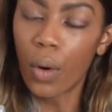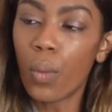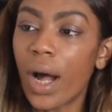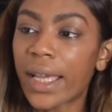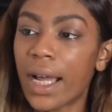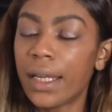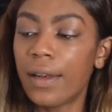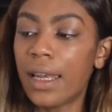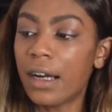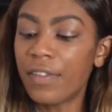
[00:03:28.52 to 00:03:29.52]
What I kind
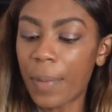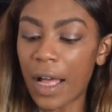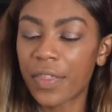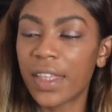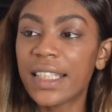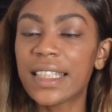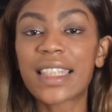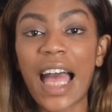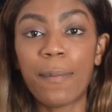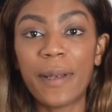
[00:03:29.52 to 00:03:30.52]
of love about this is
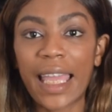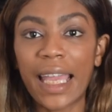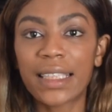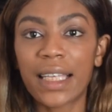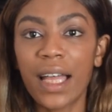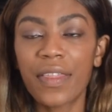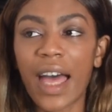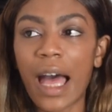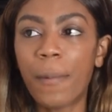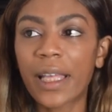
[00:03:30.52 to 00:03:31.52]
the applicator. The
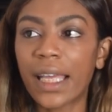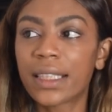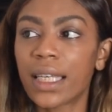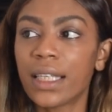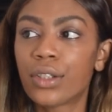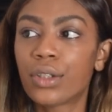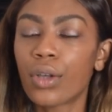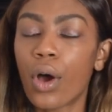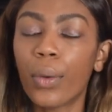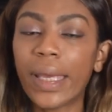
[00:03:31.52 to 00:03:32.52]
applicator is
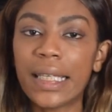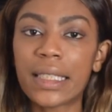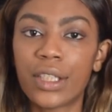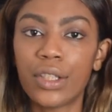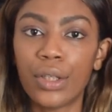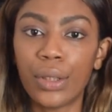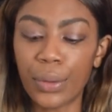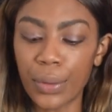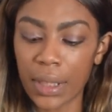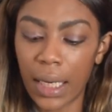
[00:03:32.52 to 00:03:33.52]
so easy to
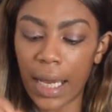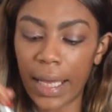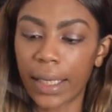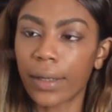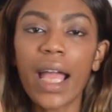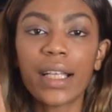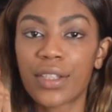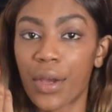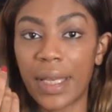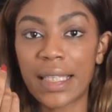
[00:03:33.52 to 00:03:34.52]
use, like it's
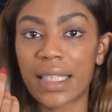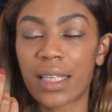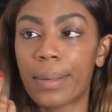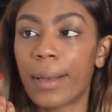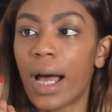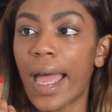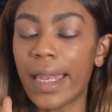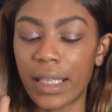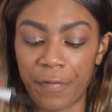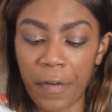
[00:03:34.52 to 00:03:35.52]
so easy to apply,
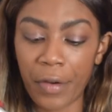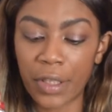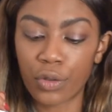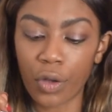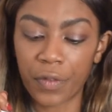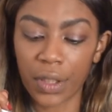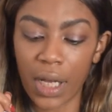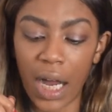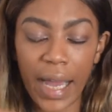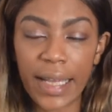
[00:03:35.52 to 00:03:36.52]
and it's very soft on
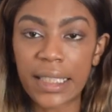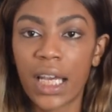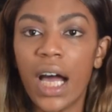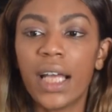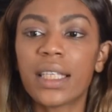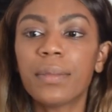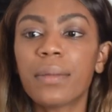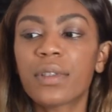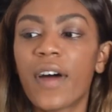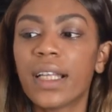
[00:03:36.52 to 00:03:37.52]
the eyes. I
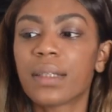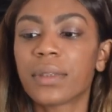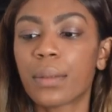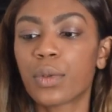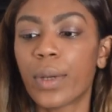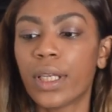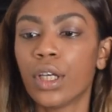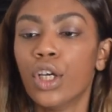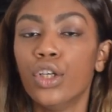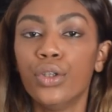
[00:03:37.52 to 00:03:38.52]
sometimes find sometimes when
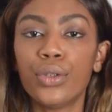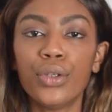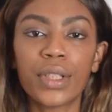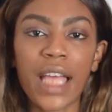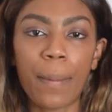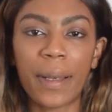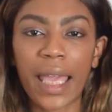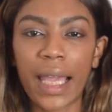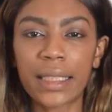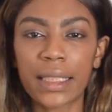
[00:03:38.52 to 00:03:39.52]
you do use the
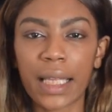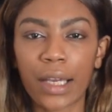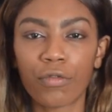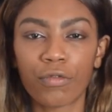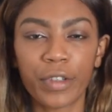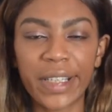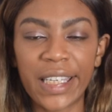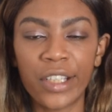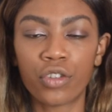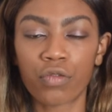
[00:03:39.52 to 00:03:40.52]
applicator, it's like
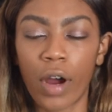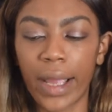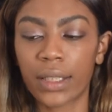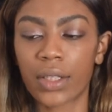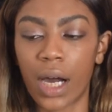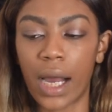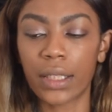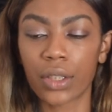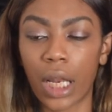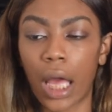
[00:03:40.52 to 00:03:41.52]
really drying to the
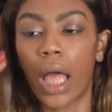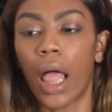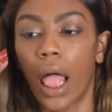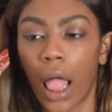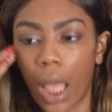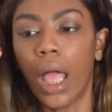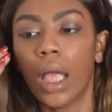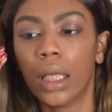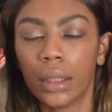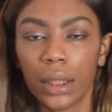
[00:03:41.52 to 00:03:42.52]
eyes, and you're like, uh, uh.